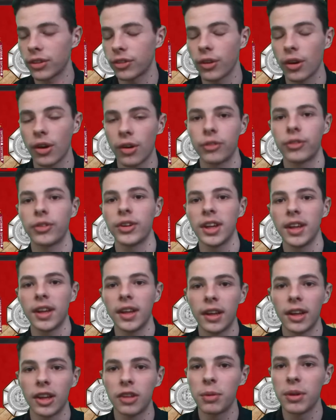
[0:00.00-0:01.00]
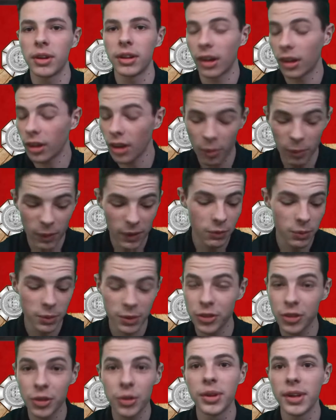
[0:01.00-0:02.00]
stuff. It's been, I can't believe it's been
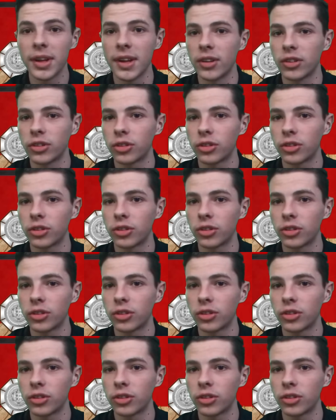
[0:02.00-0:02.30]
2 years.